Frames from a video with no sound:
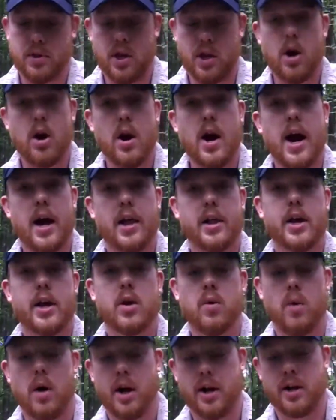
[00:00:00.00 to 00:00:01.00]
They are highly
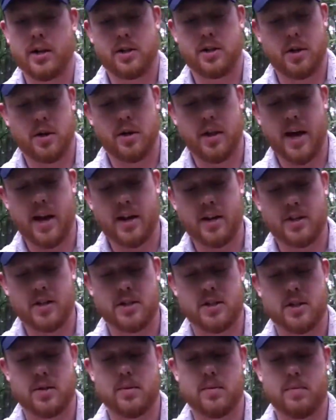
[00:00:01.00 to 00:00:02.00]
aquatic, so that
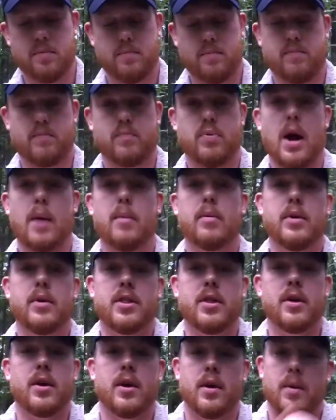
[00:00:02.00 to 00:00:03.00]
is
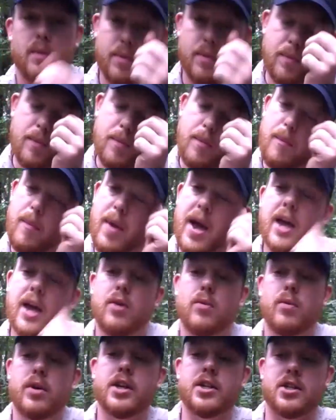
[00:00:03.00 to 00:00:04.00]
probably the
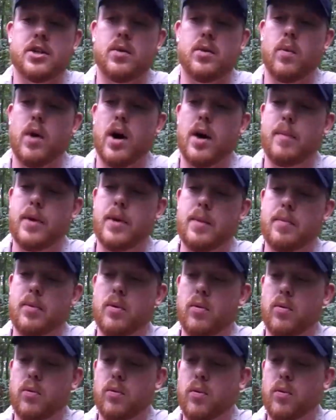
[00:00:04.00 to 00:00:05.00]
main reason why
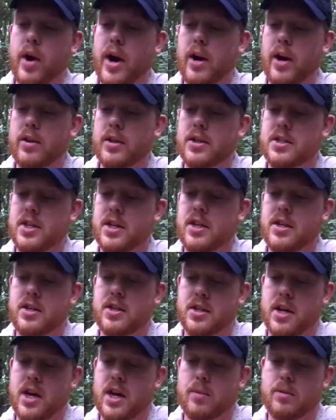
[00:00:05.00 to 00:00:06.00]
people rarely see
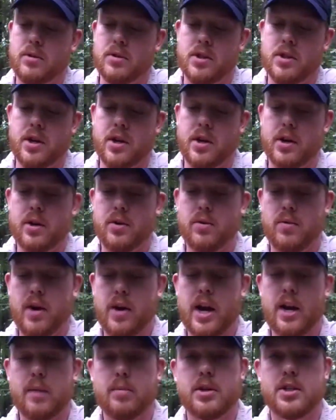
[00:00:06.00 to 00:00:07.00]
these animals. They're
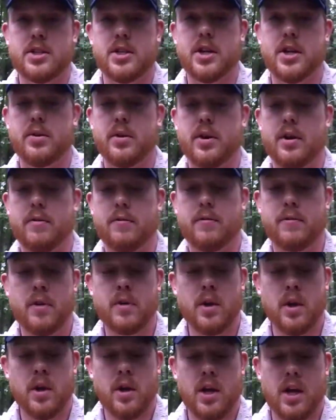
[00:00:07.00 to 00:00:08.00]
incredibly secretive.
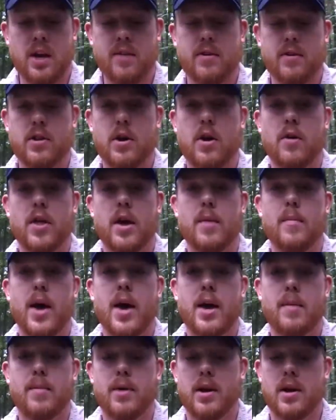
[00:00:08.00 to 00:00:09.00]
Even though they
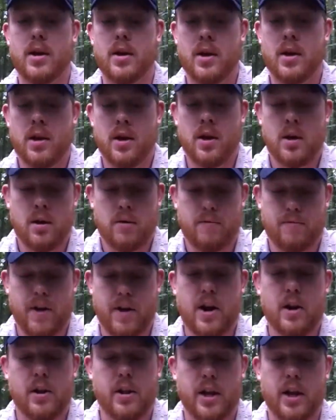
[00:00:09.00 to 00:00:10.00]
may be
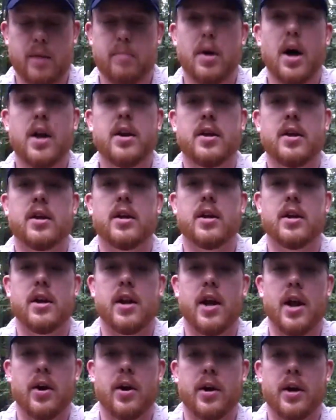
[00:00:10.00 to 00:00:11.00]
fairly abundant in
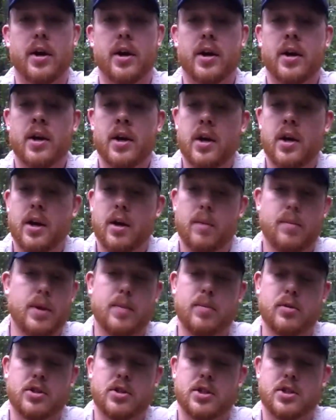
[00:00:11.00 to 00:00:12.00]
an area,
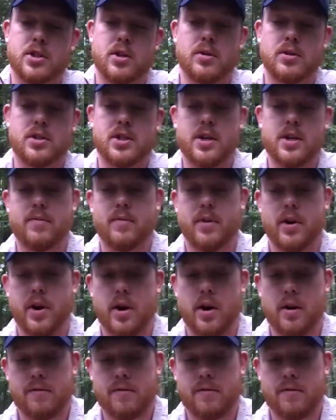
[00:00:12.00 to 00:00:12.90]
people just don't see them very